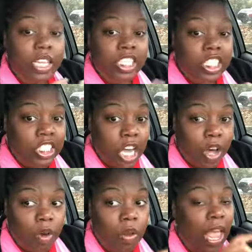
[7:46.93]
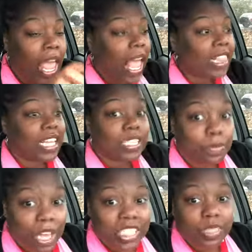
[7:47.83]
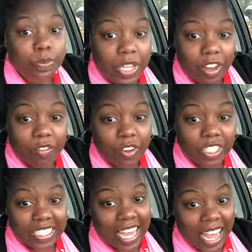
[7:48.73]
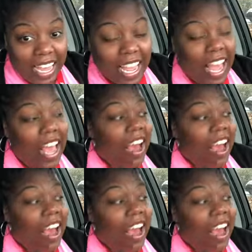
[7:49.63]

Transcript: So that's my spiel for today.